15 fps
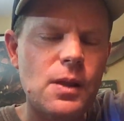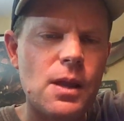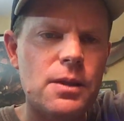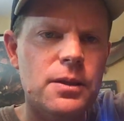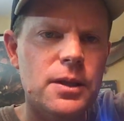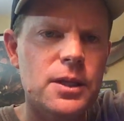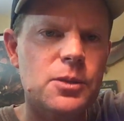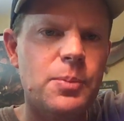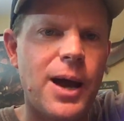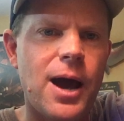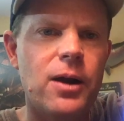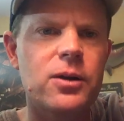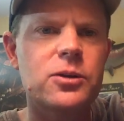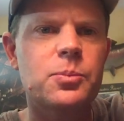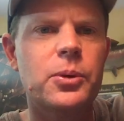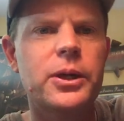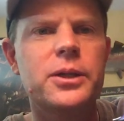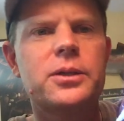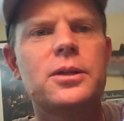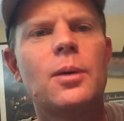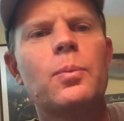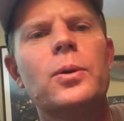This pattern is pretty
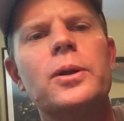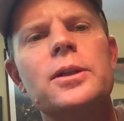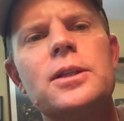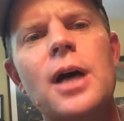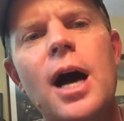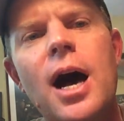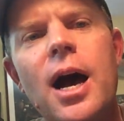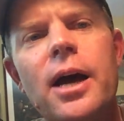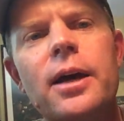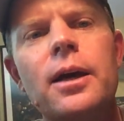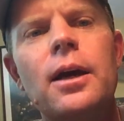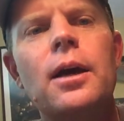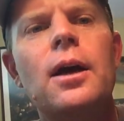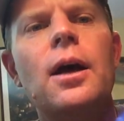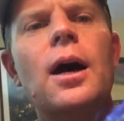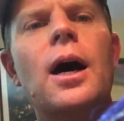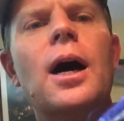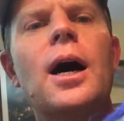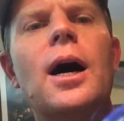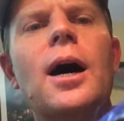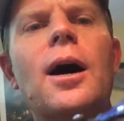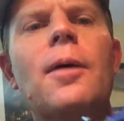simple to tie.
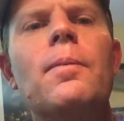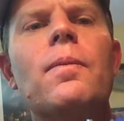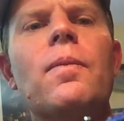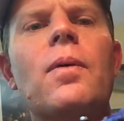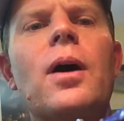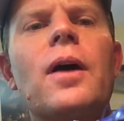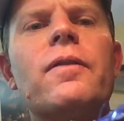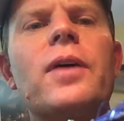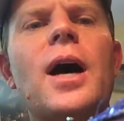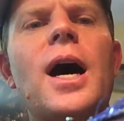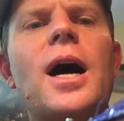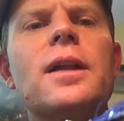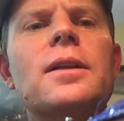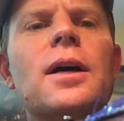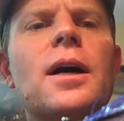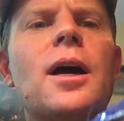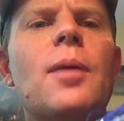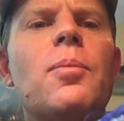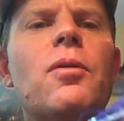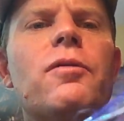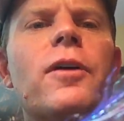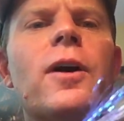I've got a
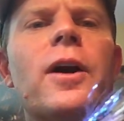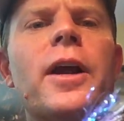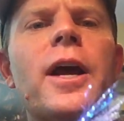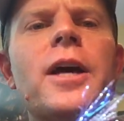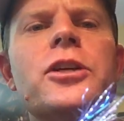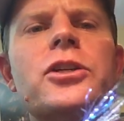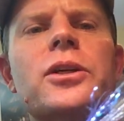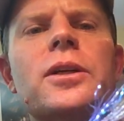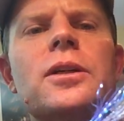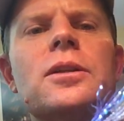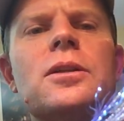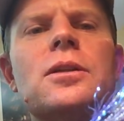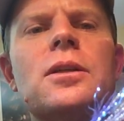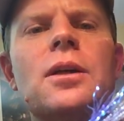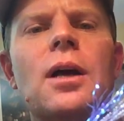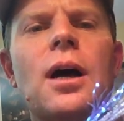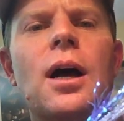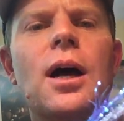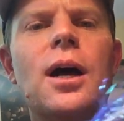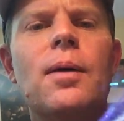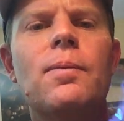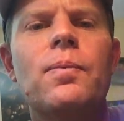couple variations,
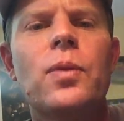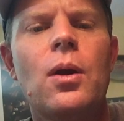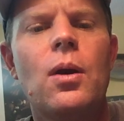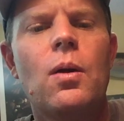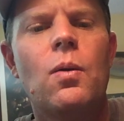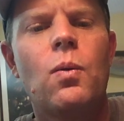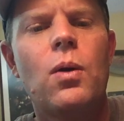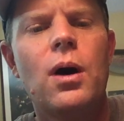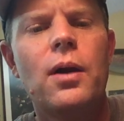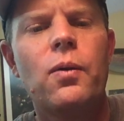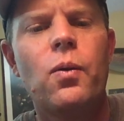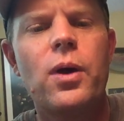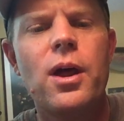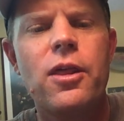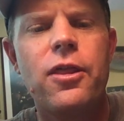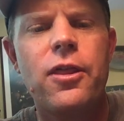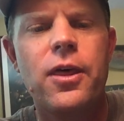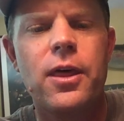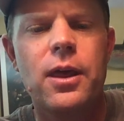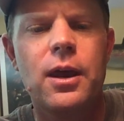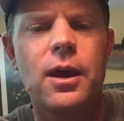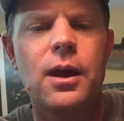one with
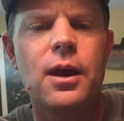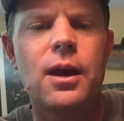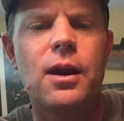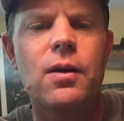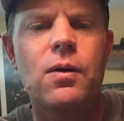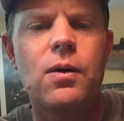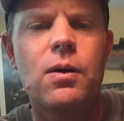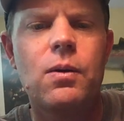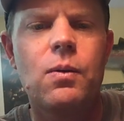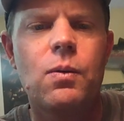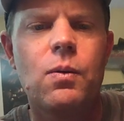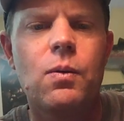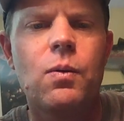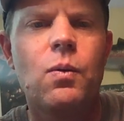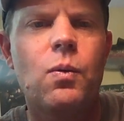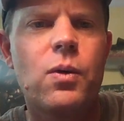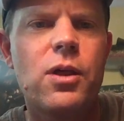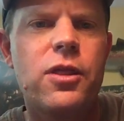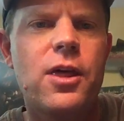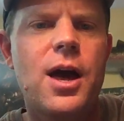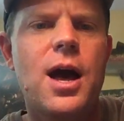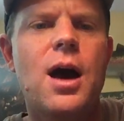and
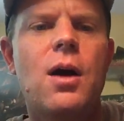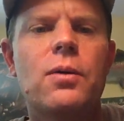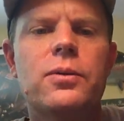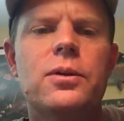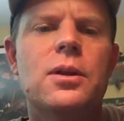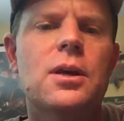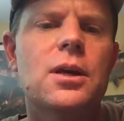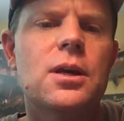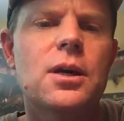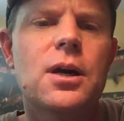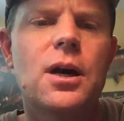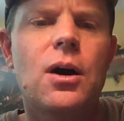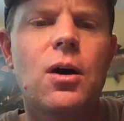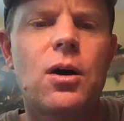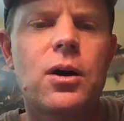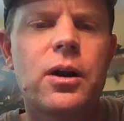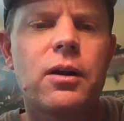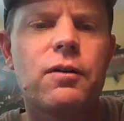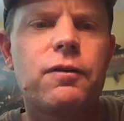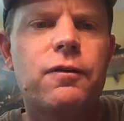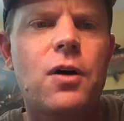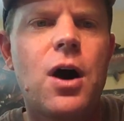without the
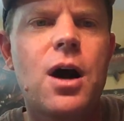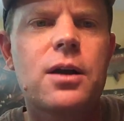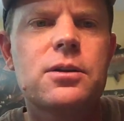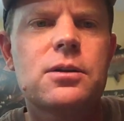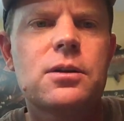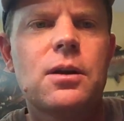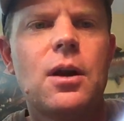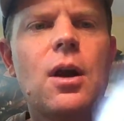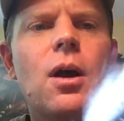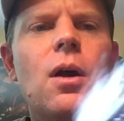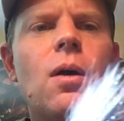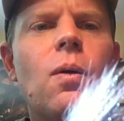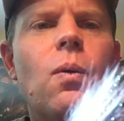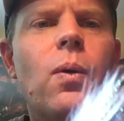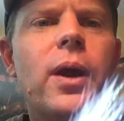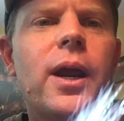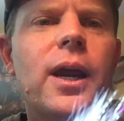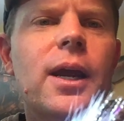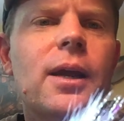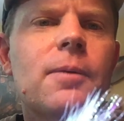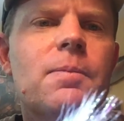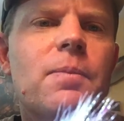Arctic fox
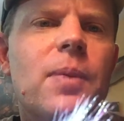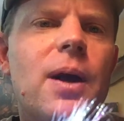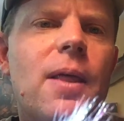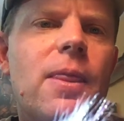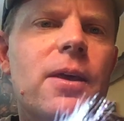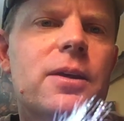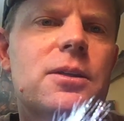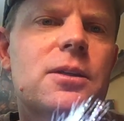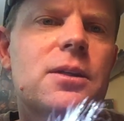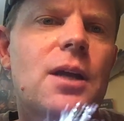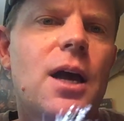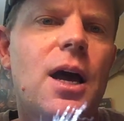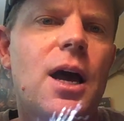wing, but this